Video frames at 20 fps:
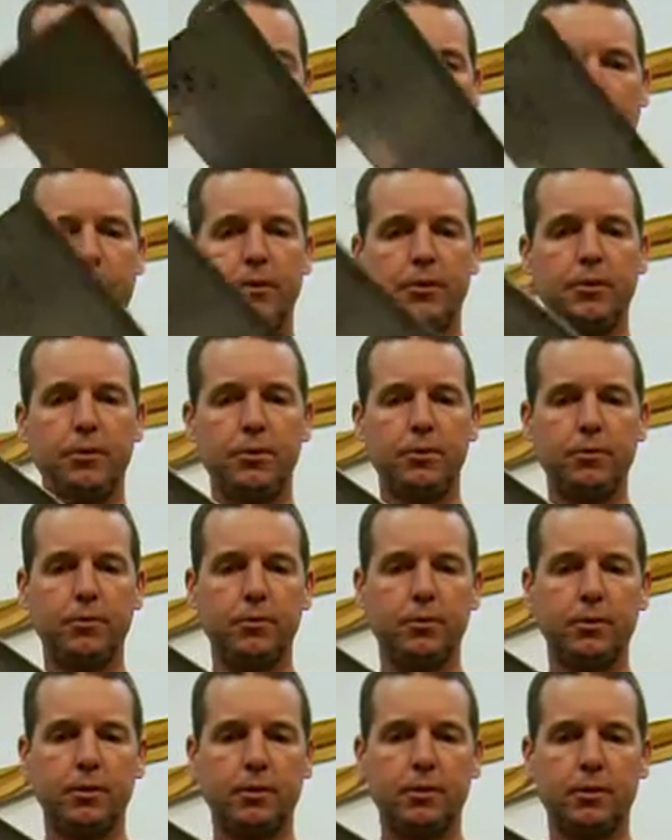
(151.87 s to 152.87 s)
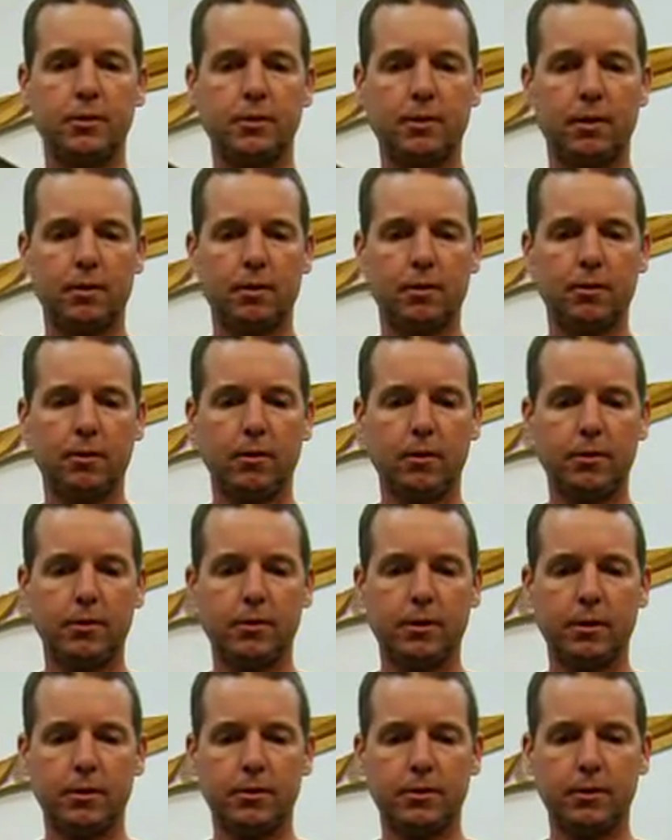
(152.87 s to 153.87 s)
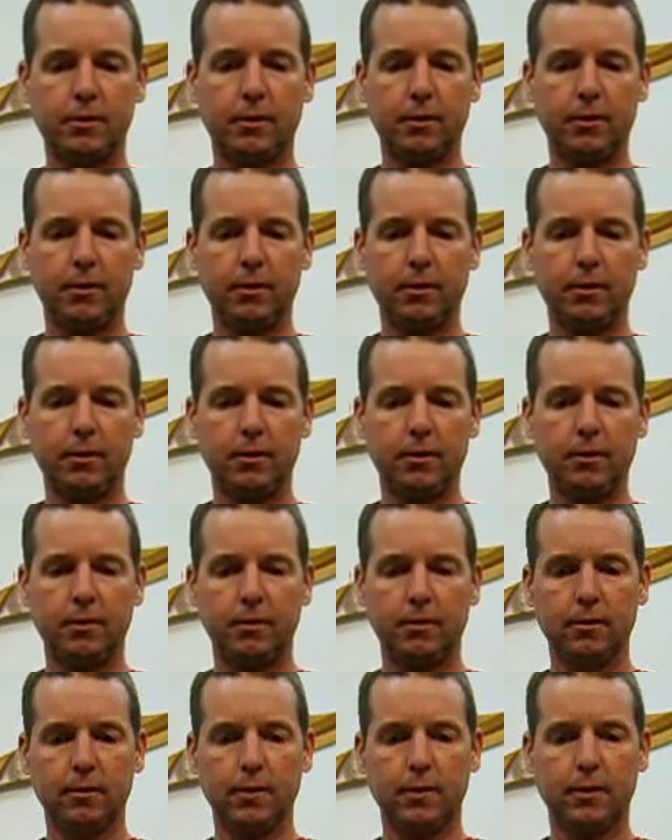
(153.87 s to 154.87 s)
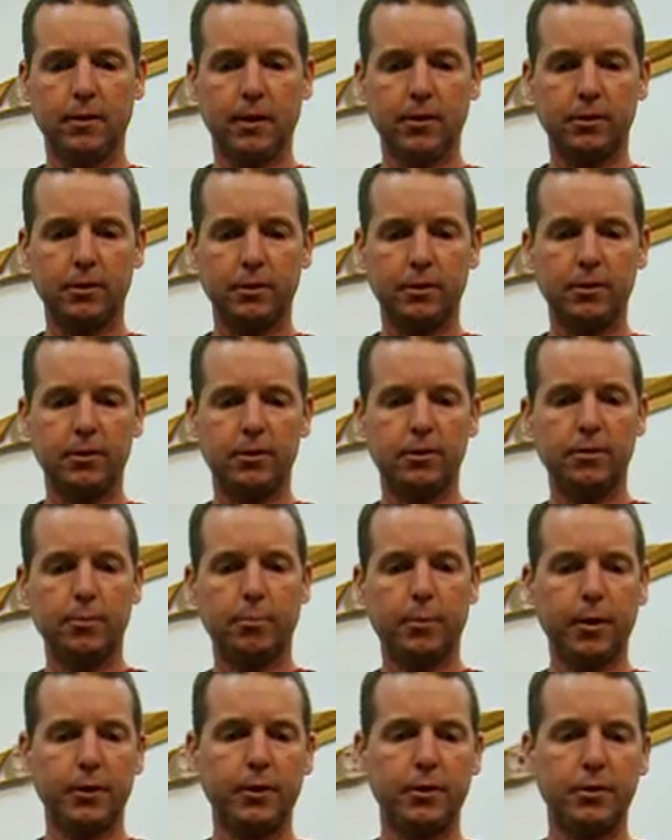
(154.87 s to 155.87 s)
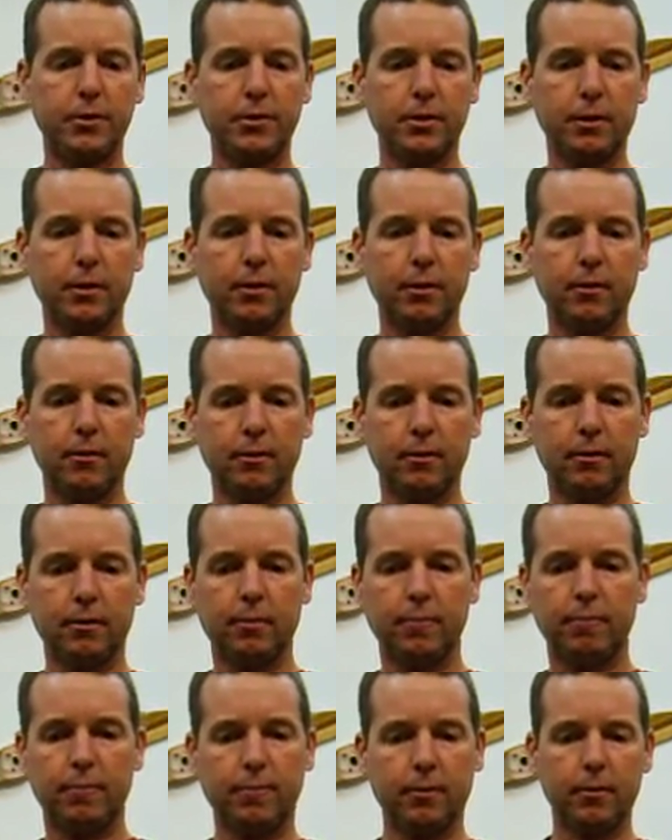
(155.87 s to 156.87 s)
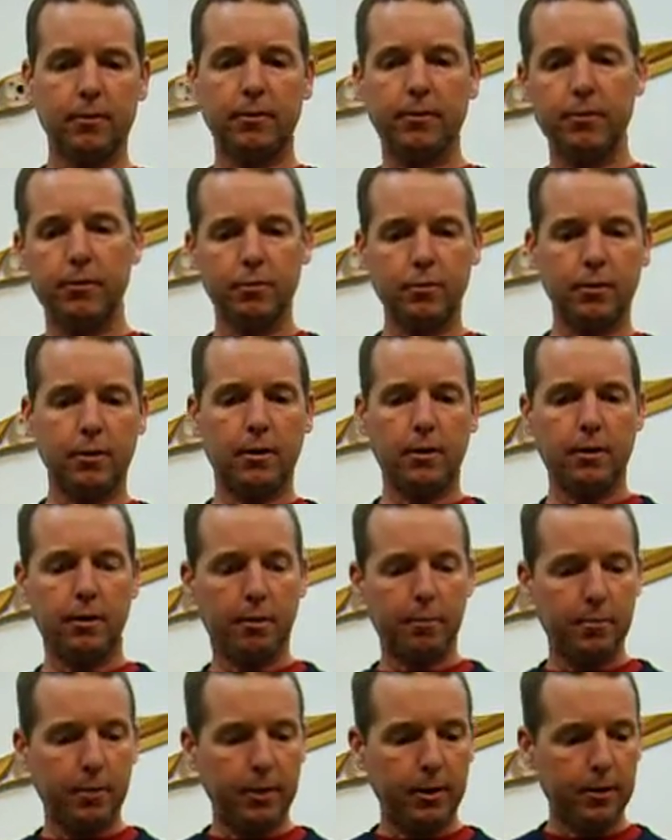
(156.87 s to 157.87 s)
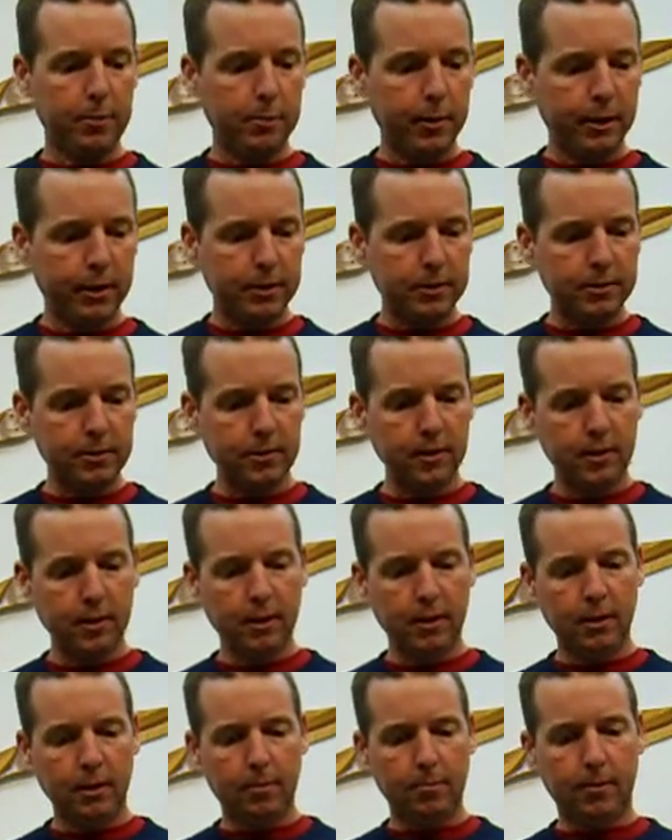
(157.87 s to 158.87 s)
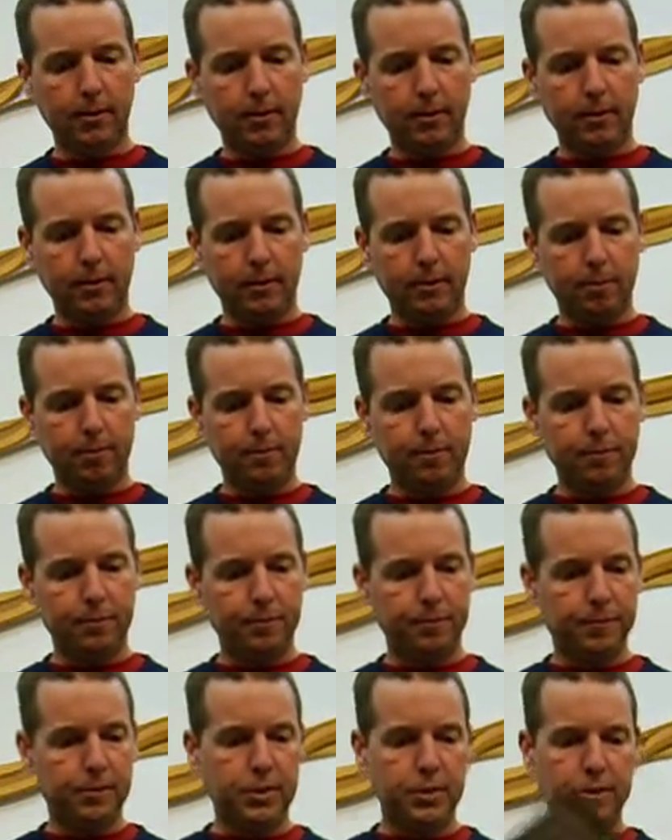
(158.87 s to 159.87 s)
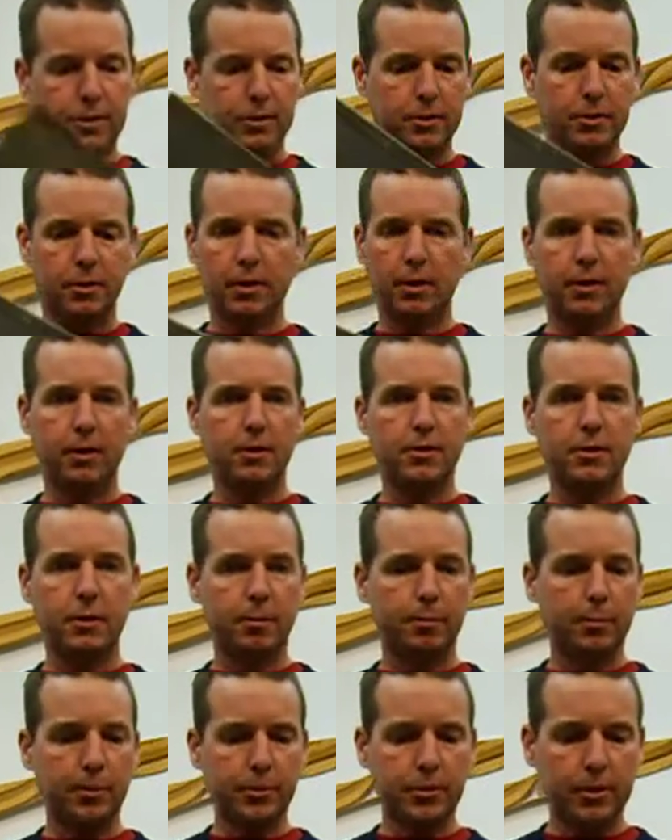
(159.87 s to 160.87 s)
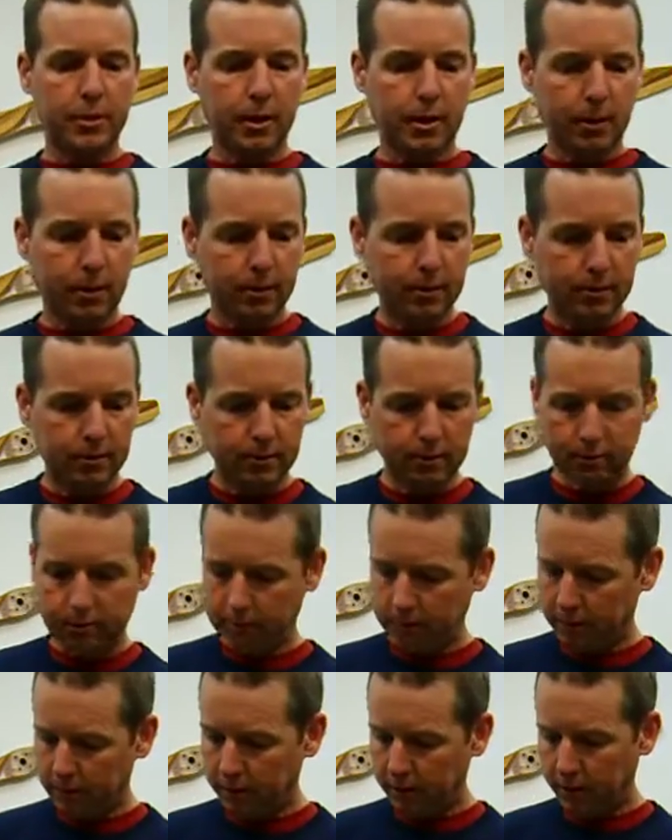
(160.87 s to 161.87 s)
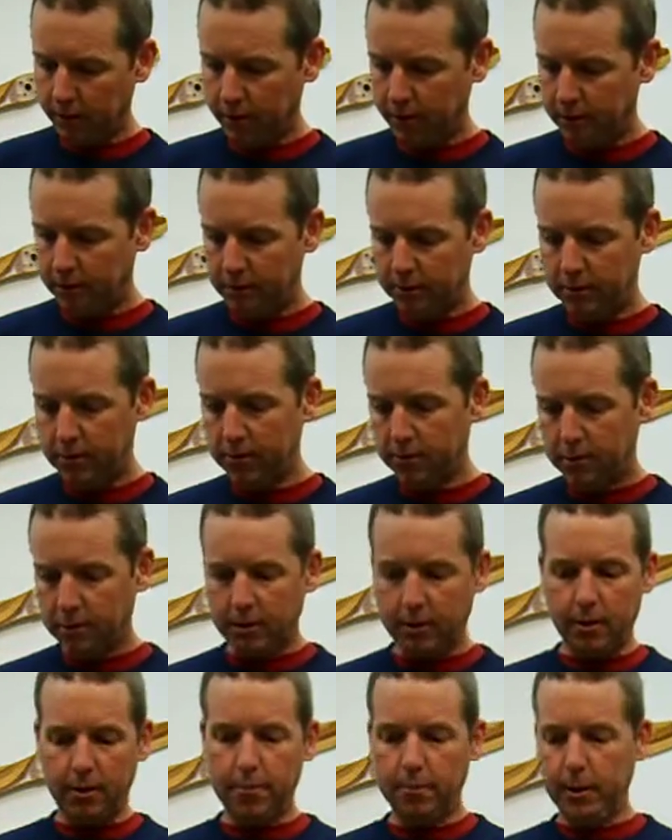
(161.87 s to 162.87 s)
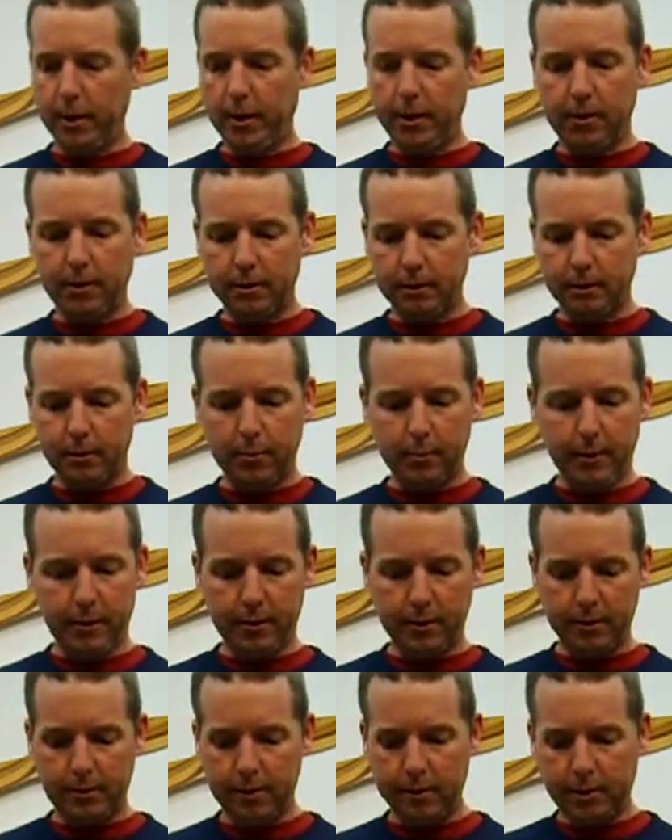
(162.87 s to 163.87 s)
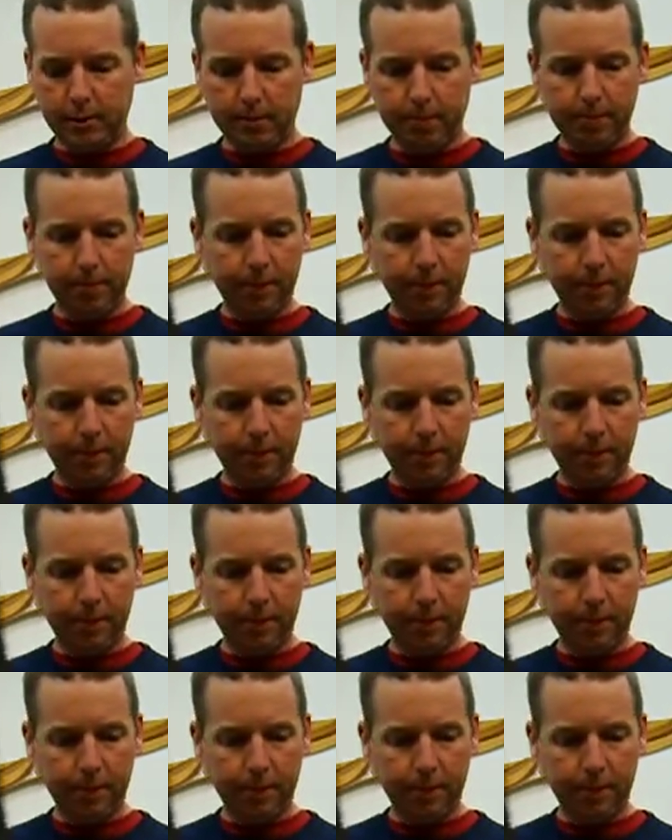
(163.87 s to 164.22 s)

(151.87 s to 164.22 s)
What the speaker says: I just use this crosscut saw here. Actually, this is a miter saw for using it in a miter box. But just any simple saw to cut them back a little bit at a time.